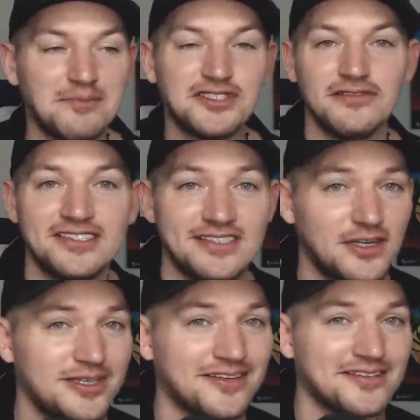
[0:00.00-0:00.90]
I'm still
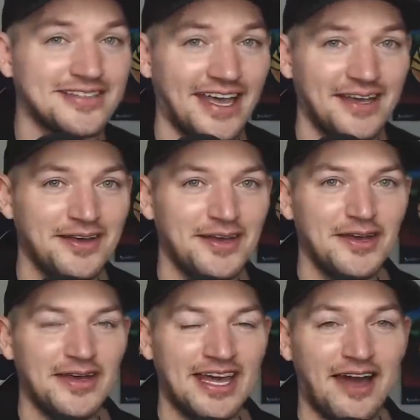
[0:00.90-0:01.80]
listening to what they're saying
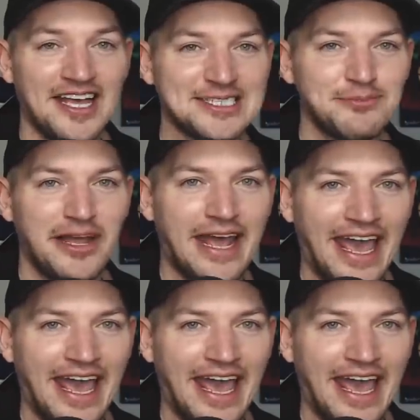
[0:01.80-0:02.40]
and how they explain a